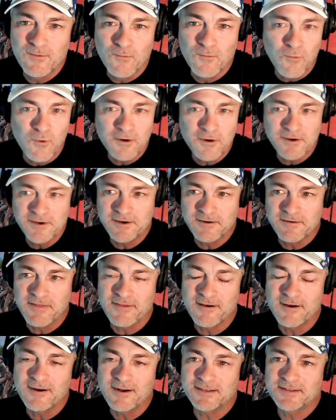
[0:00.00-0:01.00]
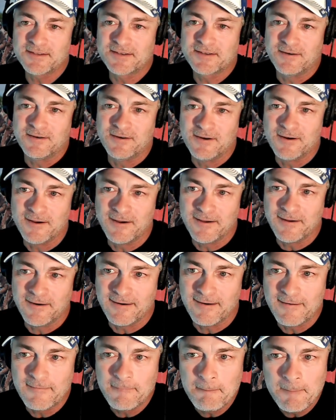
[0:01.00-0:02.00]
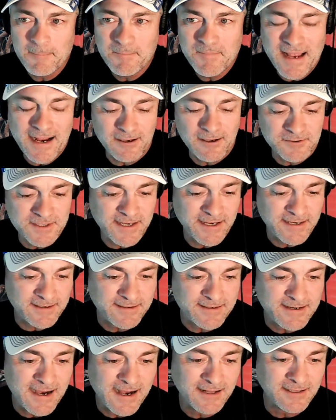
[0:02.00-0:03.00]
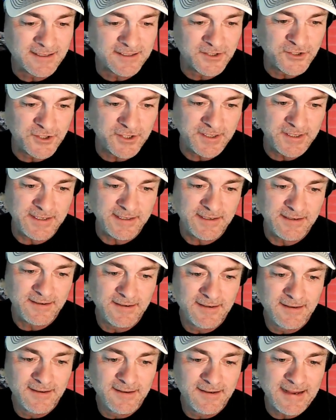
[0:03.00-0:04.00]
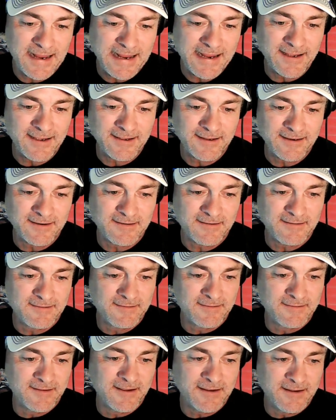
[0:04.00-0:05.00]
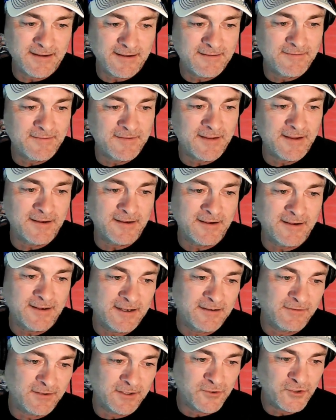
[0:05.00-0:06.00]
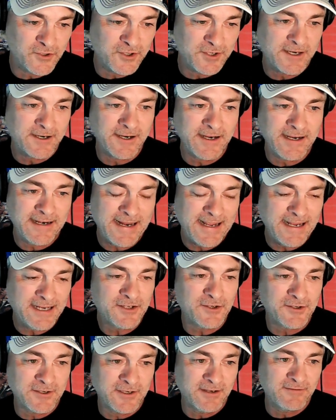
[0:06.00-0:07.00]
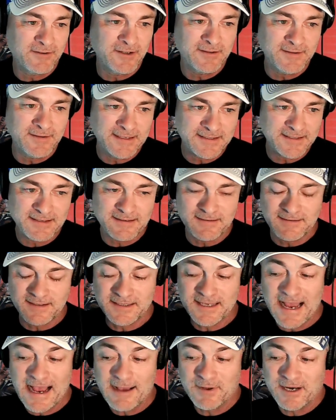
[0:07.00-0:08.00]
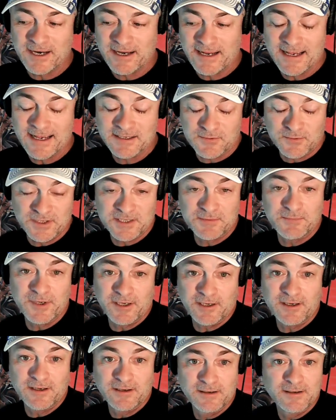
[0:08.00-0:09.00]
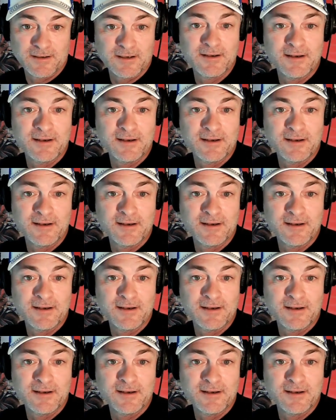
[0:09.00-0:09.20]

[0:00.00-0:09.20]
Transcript: what are your thoughts on how technology and the evolutionary nature of it that's happening as we speak?